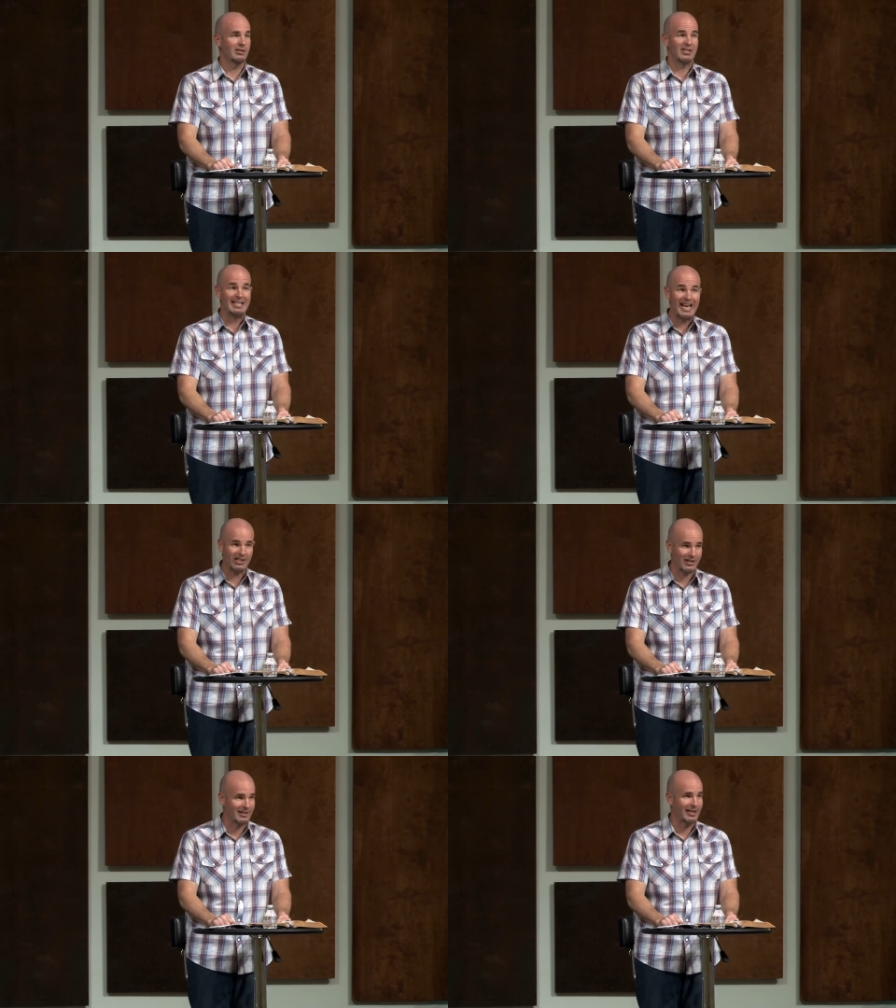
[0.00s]
It's
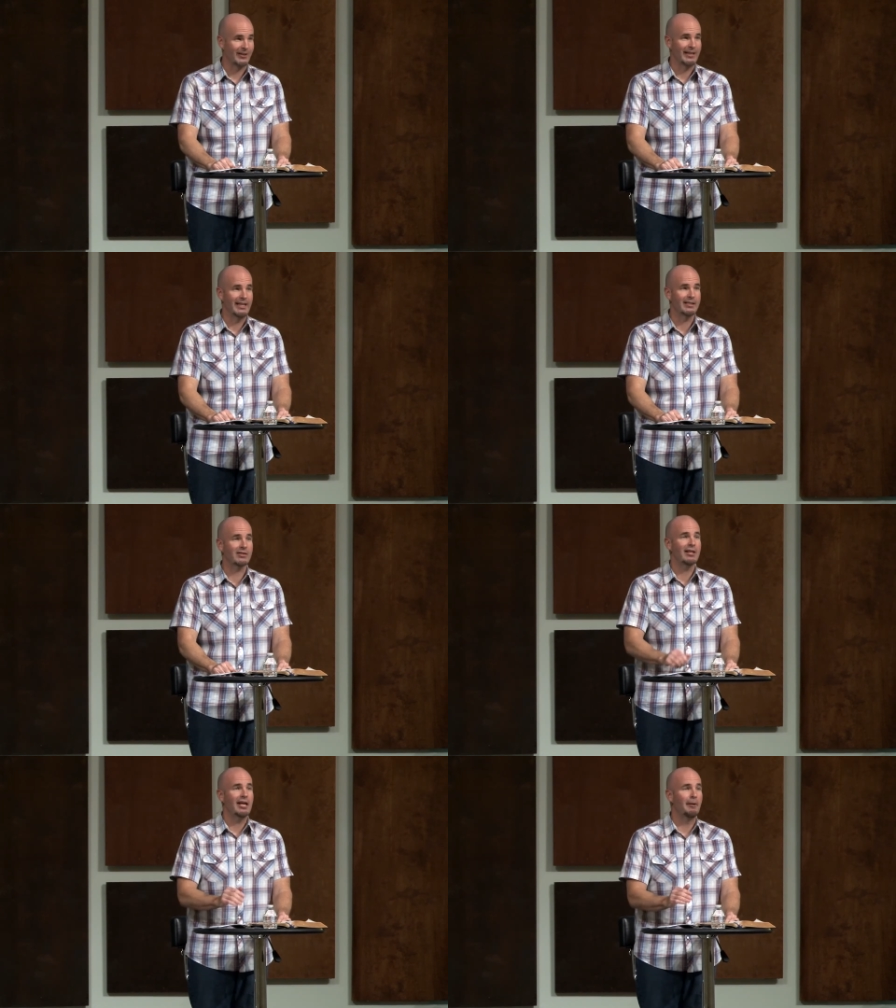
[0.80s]
necessary,
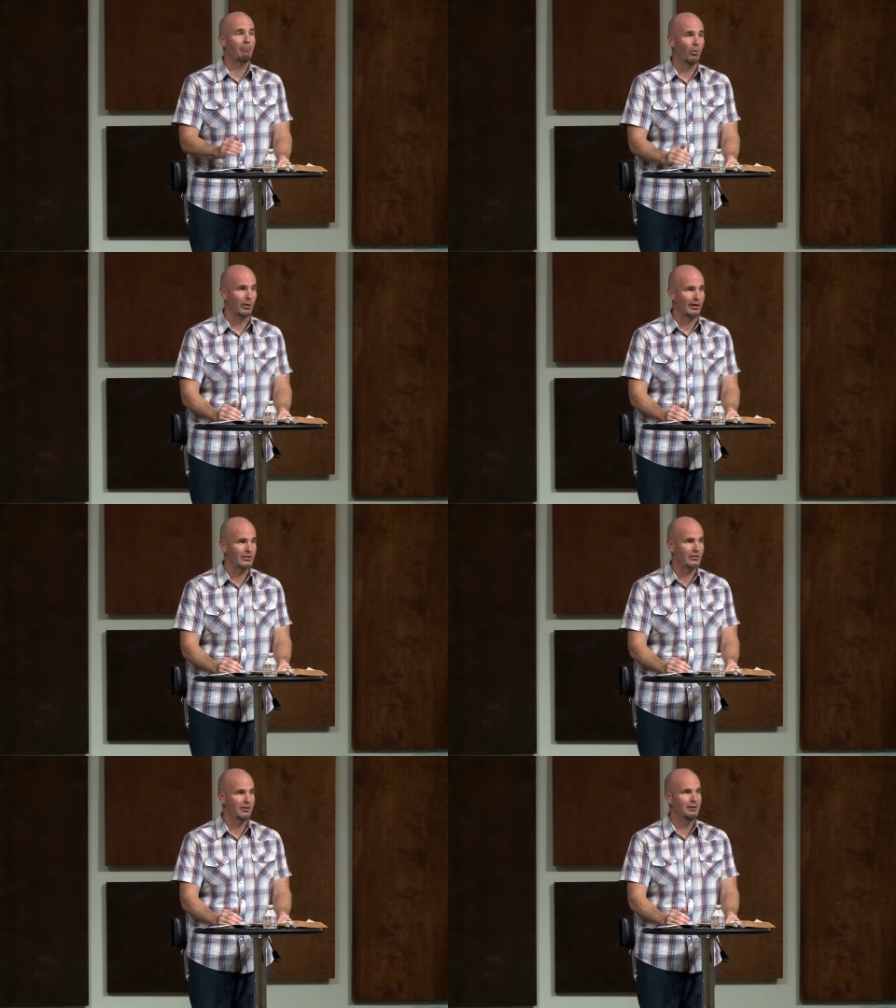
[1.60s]
it's
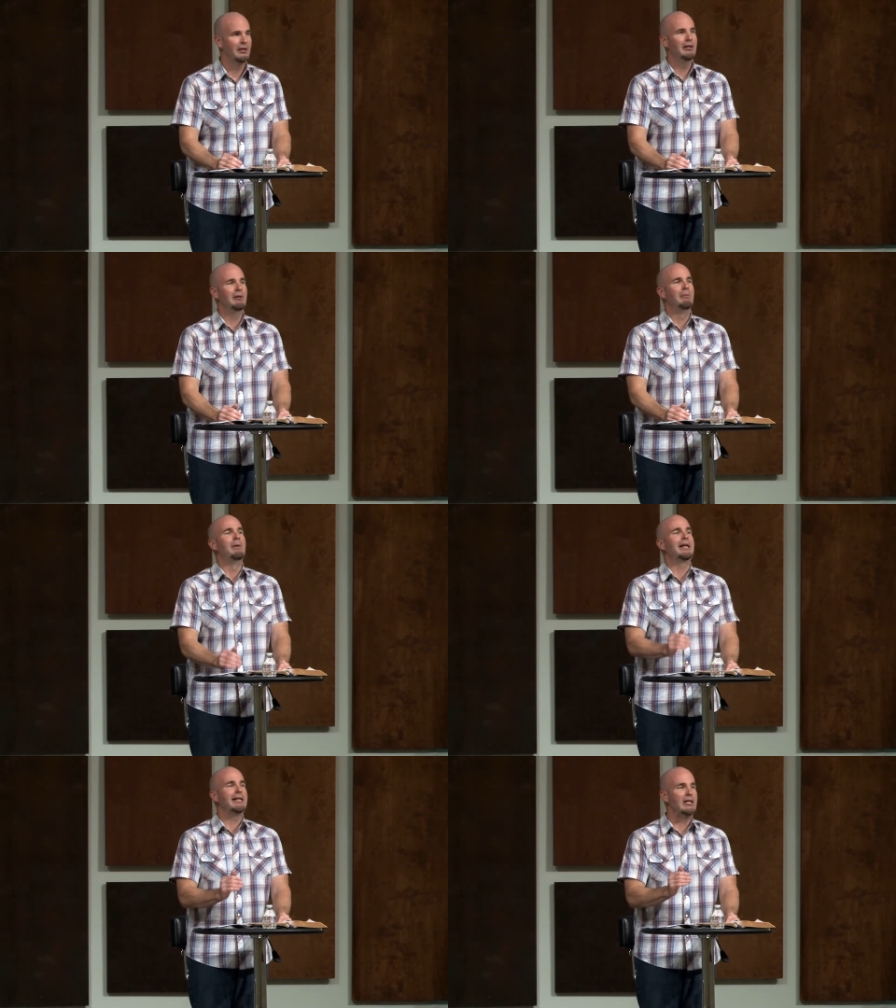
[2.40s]
important,
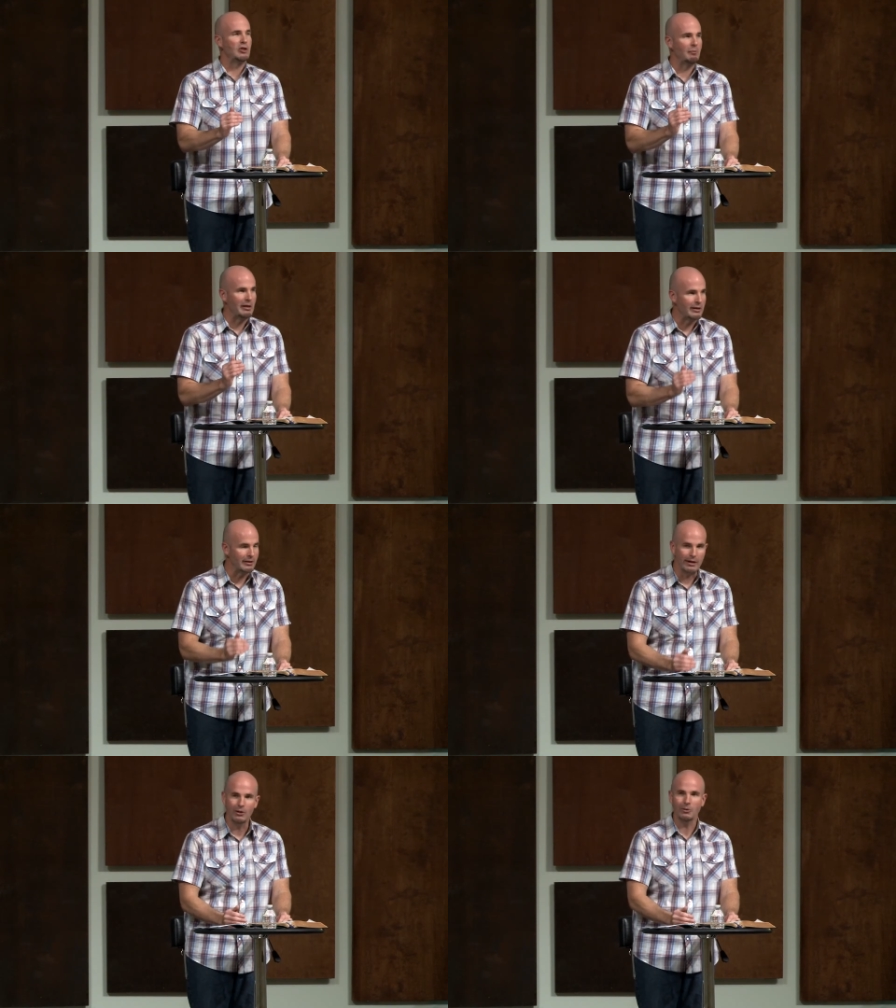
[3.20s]
but it needs to be
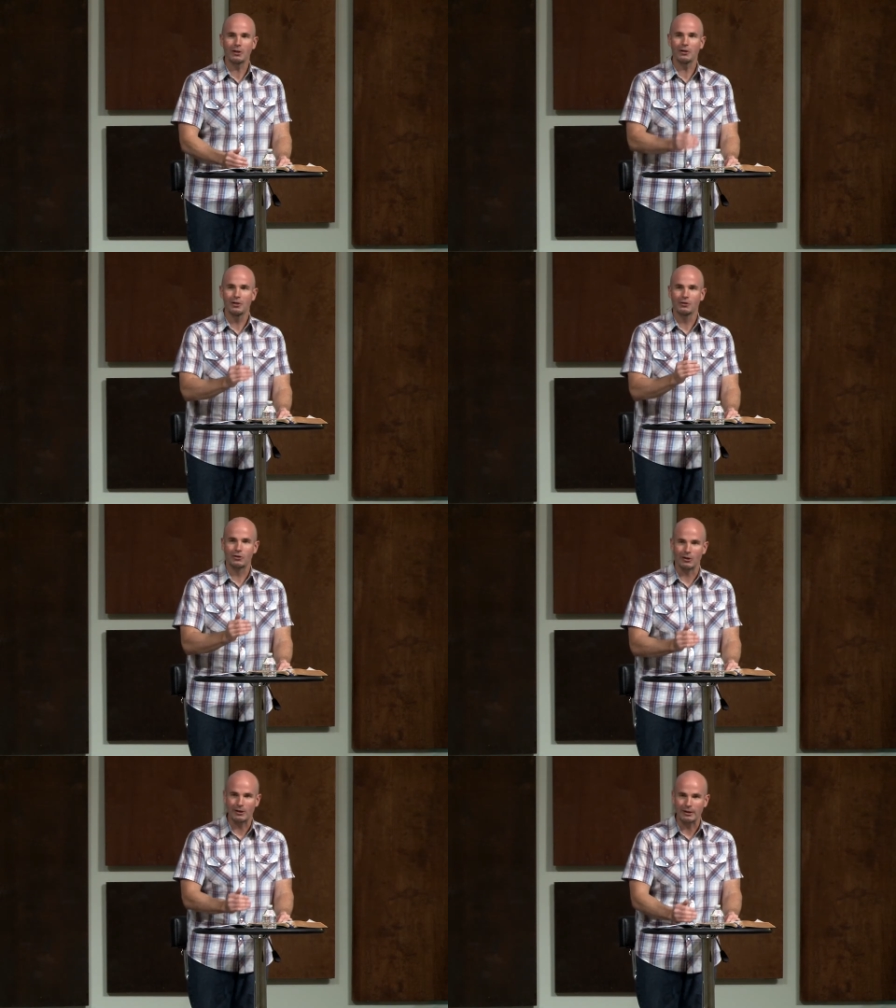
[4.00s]
yielded
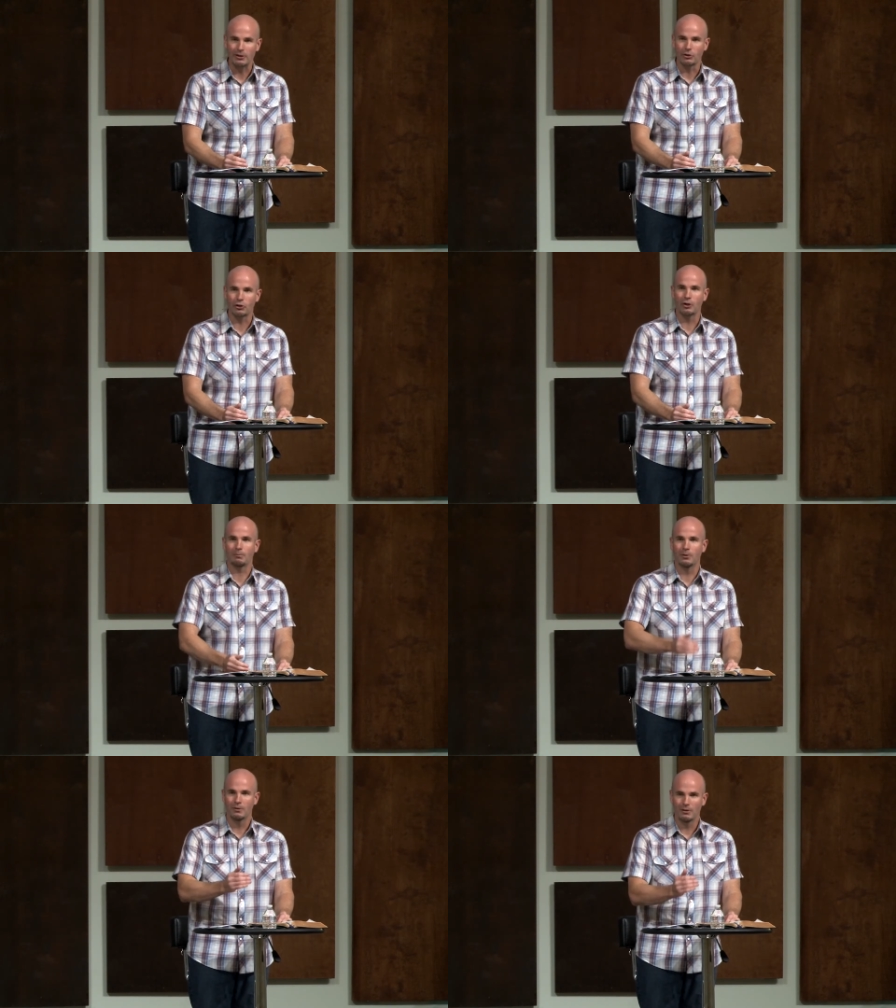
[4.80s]
to the
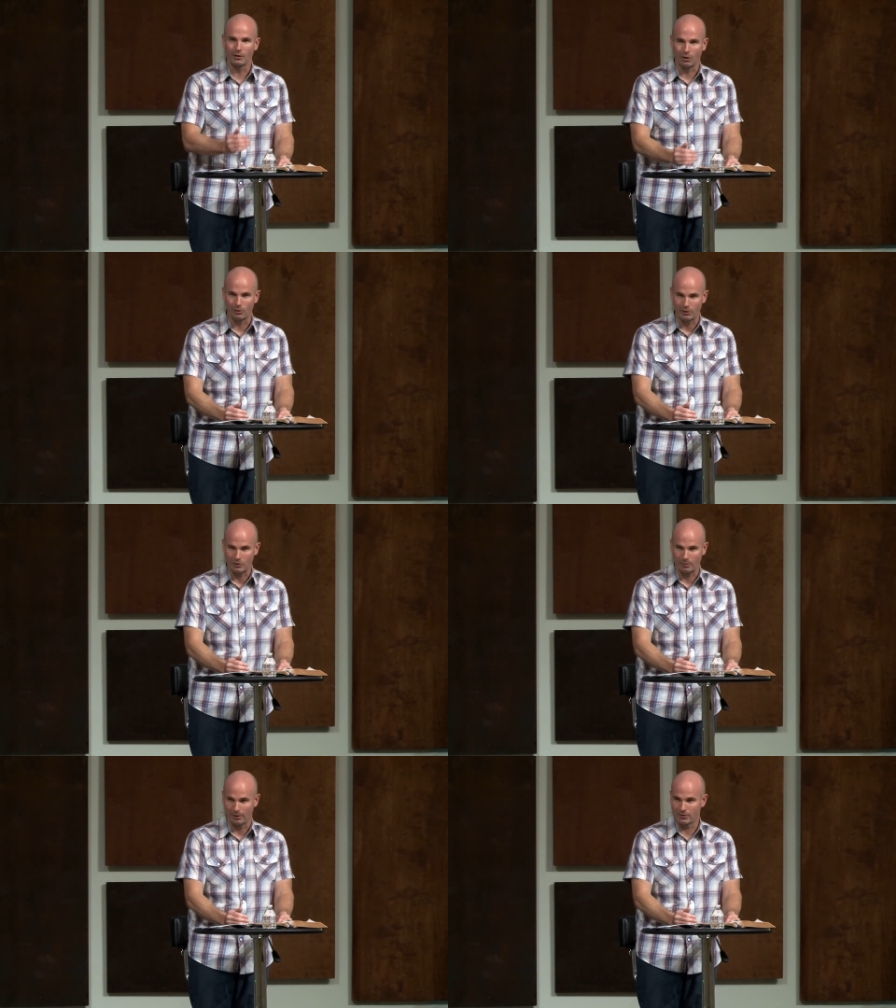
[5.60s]
leadership of the Holy
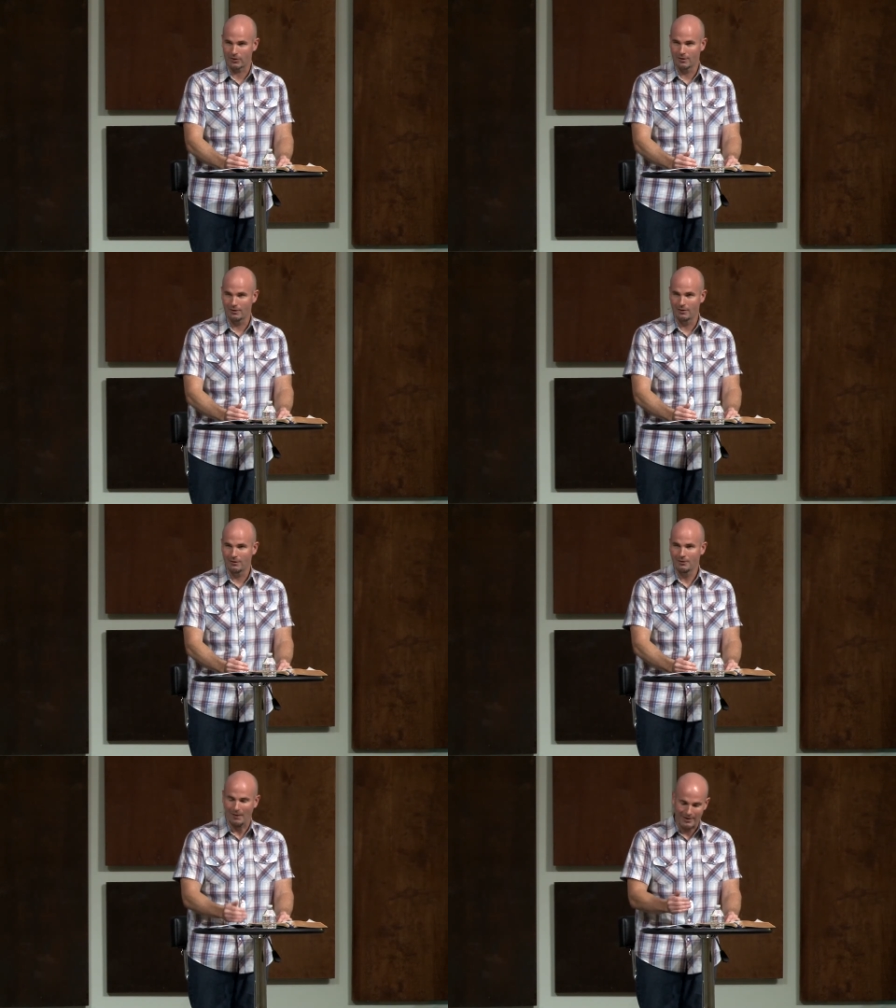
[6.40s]
Spirit.
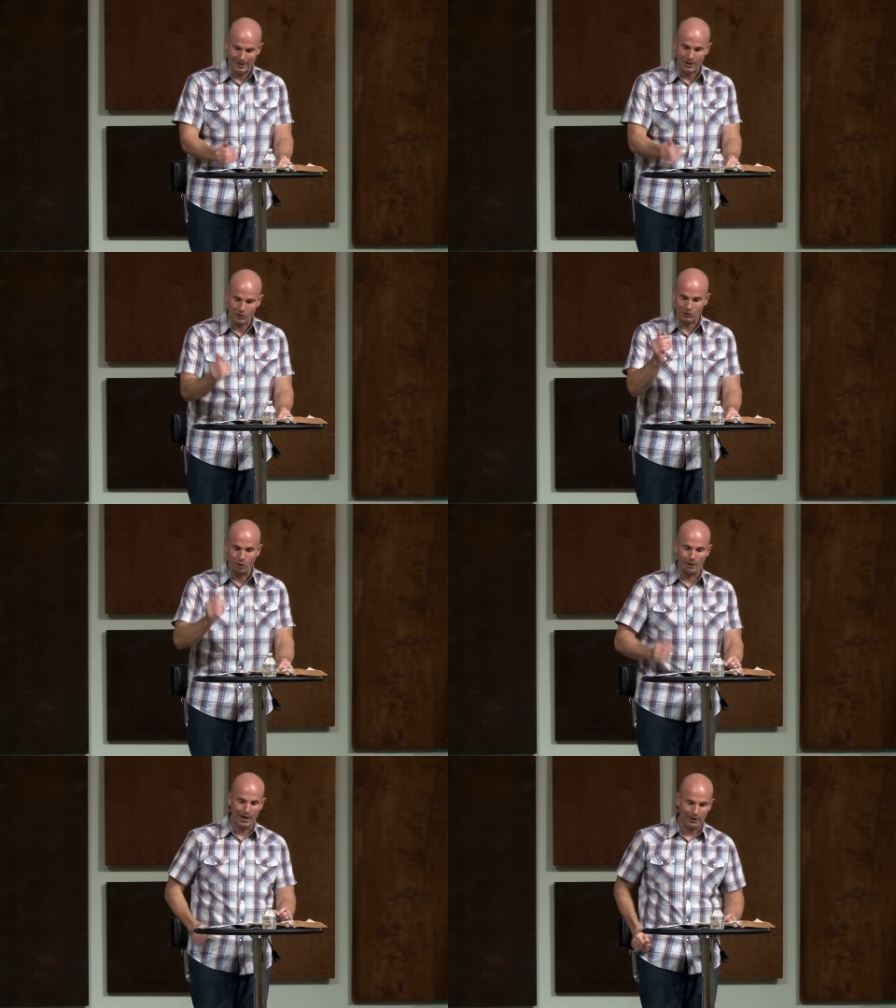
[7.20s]
That takes us to our